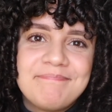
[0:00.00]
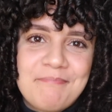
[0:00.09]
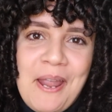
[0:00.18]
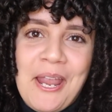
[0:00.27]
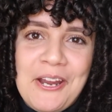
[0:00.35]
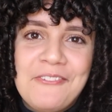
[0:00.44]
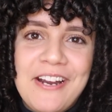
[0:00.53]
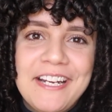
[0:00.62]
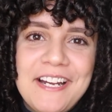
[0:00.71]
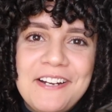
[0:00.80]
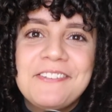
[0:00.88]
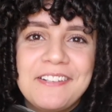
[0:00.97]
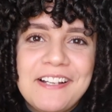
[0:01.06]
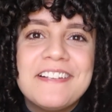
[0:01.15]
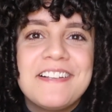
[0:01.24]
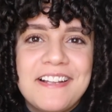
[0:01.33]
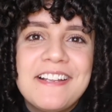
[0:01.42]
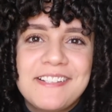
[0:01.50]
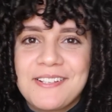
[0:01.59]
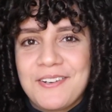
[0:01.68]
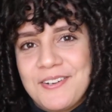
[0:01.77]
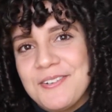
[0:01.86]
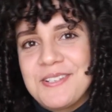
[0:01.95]
My hair right now it's
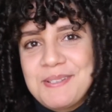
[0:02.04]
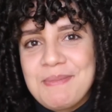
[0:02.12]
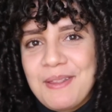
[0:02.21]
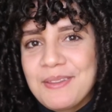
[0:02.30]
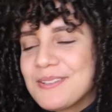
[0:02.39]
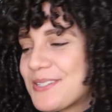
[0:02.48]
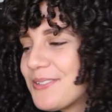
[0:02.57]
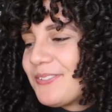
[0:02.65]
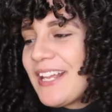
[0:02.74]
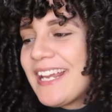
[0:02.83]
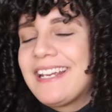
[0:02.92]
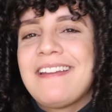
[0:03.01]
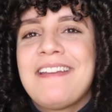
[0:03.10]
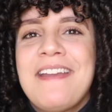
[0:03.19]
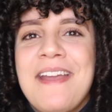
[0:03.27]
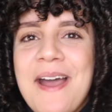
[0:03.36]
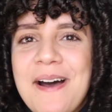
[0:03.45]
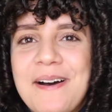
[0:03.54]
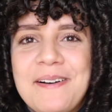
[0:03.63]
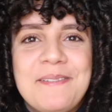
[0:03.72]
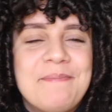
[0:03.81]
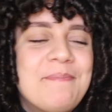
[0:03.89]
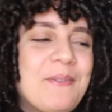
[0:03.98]
a smith souffle.
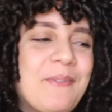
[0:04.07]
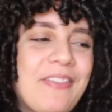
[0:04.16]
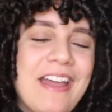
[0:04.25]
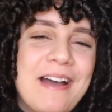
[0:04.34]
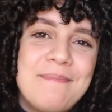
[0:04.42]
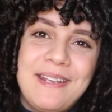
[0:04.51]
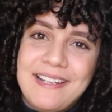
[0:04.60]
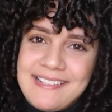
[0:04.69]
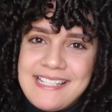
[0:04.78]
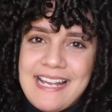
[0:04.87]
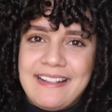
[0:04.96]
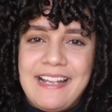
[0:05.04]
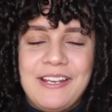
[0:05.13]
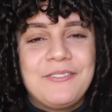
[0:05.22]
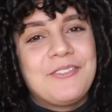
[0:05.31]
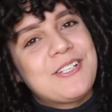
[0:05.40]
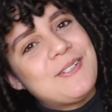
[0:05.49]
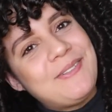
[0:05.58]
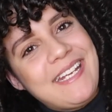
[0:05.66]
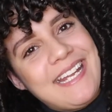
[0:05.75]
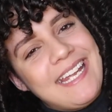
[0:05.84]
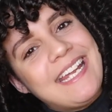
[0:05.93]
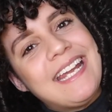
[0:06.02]
Um, but with that being said, thank you for
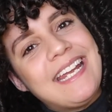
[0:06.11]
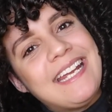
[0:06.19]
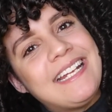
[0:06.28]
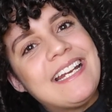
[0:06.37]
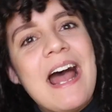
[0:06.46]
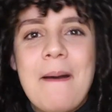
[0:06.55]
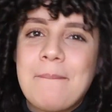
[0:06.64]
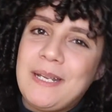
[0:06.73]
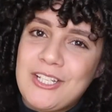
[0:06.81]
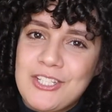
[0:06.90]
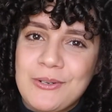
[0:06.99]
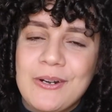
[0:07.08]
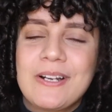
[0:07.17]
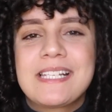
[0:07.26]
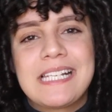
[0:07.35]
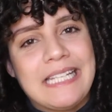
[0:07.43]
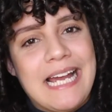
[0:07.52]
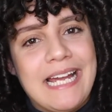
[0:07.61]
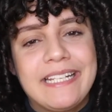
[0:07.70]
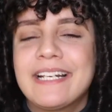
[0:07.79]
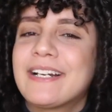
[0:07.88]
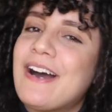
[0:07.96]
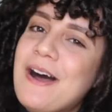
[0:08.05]
tuning in. Make sure to
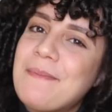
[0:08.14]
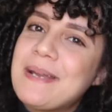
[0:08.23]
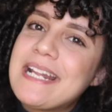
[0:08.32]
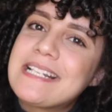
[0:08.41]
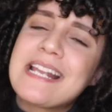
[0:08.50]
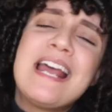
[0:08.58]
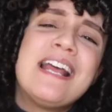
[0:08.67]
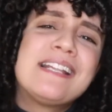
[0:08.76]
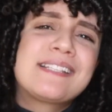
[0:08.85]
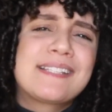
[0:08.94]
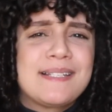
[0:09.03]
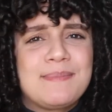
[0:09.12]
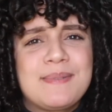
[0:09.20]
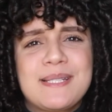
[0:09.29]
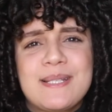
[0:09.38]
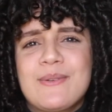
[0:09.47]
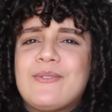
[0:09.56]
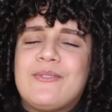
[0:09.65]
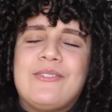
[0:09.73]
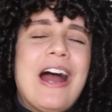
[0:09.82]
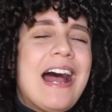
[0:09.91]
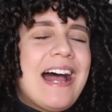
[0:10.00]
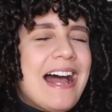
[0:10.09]
like, comment,
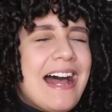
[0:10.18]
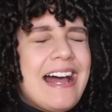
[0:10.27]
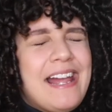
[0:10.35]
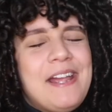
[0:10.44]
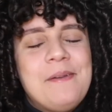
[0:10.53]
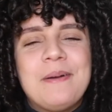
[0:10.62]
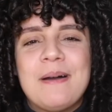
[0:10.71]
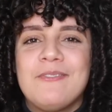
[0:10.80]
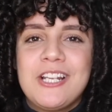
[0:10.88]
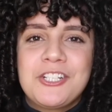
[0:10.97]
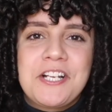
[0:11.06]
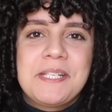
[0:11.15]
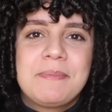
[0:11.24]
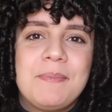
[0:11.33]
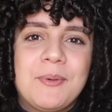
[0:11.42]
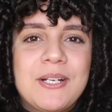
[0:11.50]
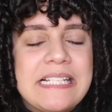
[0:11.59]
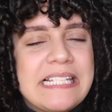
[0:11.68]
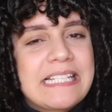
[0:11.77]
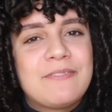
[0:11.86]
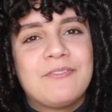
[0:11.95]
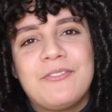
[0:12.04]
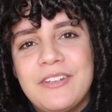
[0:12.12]
subscribe. I'm really trying to be more
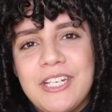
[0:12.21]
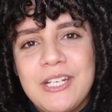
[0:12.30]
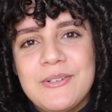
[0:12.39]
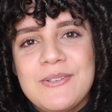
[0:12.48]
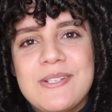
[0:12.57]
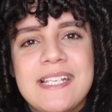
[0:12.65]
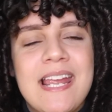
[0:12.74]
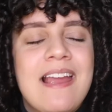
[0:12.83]
consistent with videos.